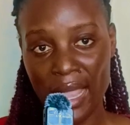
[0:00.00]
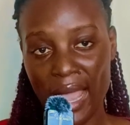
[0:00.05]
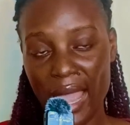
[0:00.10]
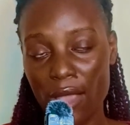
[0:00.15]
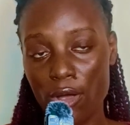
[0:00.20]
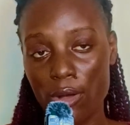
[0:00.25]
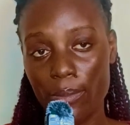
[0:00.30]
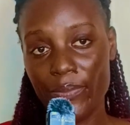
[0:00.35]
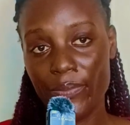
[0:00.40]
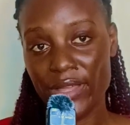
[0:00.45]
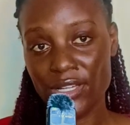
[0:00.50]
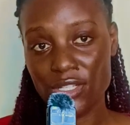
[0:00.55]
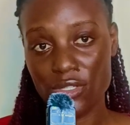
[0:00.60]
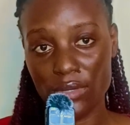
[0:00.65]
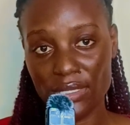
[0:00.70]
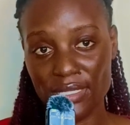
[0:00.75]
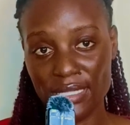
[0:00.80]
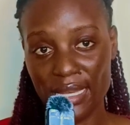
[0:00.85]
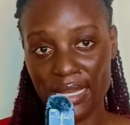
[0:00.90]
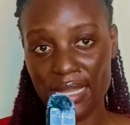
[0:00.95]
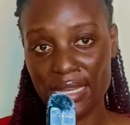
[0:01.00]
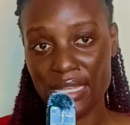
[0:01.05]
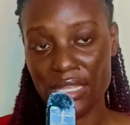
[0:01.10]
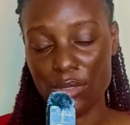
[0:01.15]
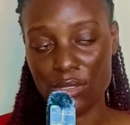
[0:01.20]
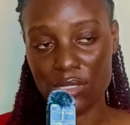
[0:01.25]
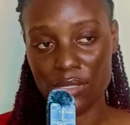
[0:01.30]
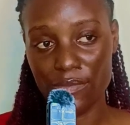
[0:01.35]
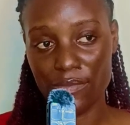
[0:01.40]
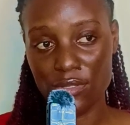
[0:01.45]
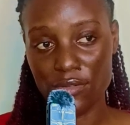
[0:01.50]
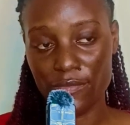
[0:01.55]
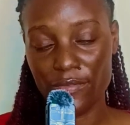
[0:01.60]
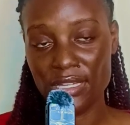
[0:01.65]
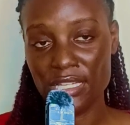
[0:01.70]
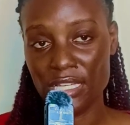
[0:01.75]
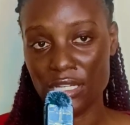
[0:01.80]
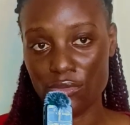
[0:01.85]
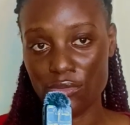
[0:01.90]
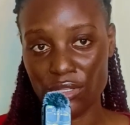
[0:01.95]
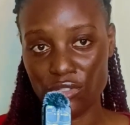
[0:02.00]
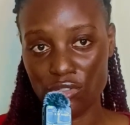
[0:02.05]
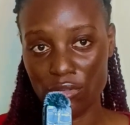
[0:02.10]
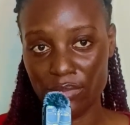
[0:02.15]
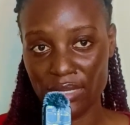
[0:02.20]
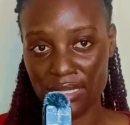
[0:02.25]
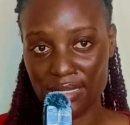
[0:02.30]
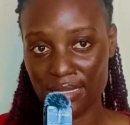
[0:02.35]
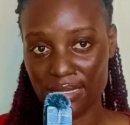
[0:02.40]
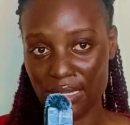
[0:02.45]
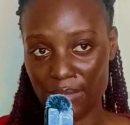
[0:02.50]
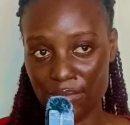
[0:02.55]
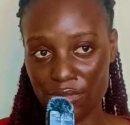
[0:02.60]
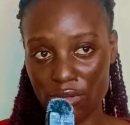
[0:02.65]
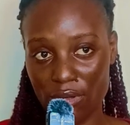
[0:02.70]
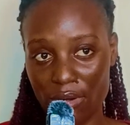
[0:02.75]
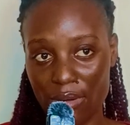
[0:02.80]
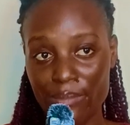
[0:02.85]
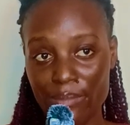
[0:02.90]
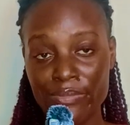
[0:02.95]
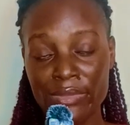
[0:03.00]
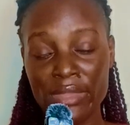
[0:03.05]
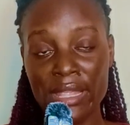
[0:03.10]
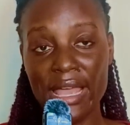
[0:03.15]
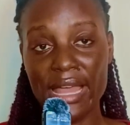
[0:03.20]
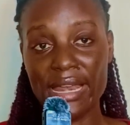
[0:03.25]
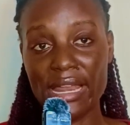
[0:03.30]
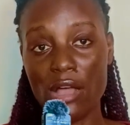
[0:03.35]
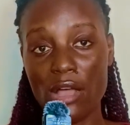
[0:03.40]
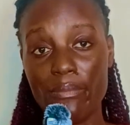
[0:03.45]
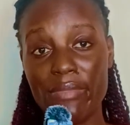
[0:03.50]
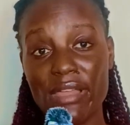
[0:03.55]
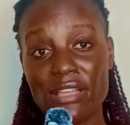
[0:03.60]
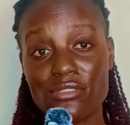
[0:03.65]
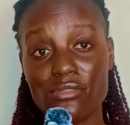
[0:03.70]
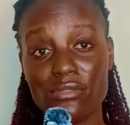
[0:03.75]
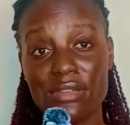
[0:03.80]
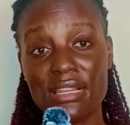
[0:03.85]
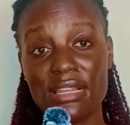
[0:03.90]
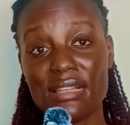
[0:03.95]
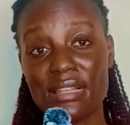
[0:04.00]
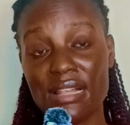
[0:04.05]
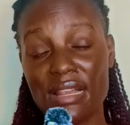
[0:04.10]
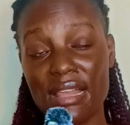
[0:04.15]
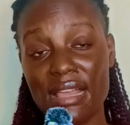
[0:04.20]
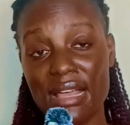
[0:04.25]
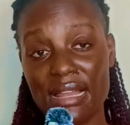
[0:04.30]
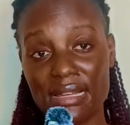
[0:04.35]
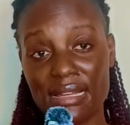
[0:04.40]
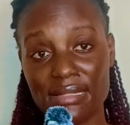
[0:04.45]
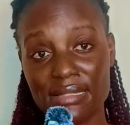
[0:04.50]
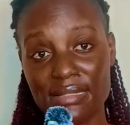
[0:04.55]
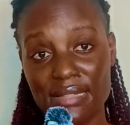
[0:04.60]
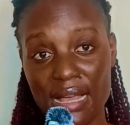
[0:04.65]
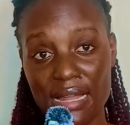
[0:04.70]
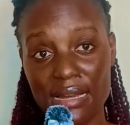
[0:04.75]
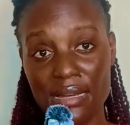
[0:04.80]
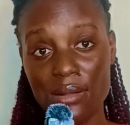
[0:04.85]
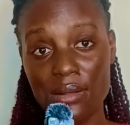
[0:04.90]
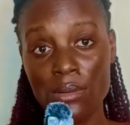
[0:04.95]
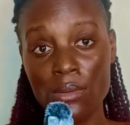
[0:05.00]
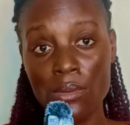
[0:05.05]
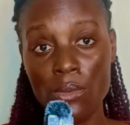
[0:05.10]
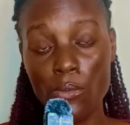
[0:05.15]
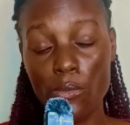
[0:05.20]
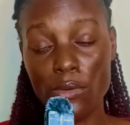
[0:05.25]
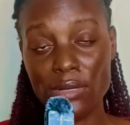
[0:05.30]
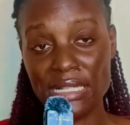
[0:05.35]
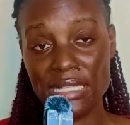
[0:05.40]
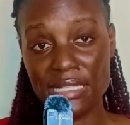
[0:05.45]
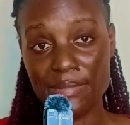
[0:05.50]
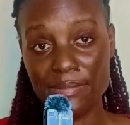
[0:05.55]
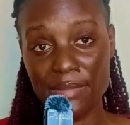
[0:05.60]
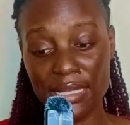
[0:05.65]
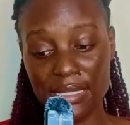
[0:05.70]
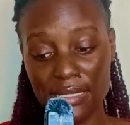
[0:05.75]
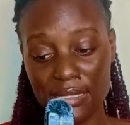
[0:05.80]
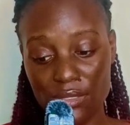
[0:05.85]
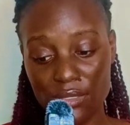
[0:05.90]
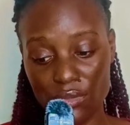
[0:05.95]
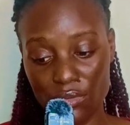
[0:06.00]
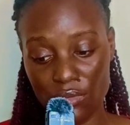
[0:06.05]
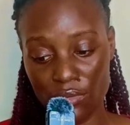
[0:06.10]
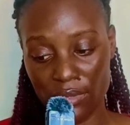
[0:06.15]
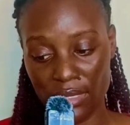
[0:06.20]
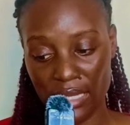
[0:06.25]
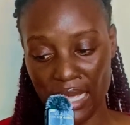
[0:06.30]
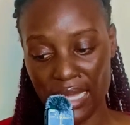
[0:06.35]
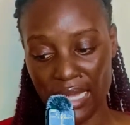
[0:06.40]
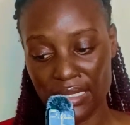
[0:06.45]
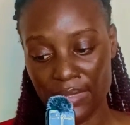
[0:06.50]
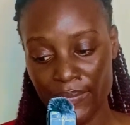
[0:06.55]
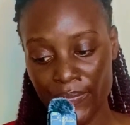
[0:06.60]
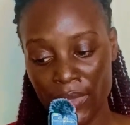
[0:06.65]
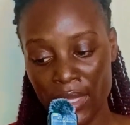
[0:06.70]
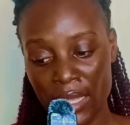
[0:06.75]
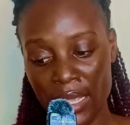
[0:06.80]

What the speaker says: I hope that you are tailoring your CV to fit into a job description, and I hope that you really, really understand what it means to do that.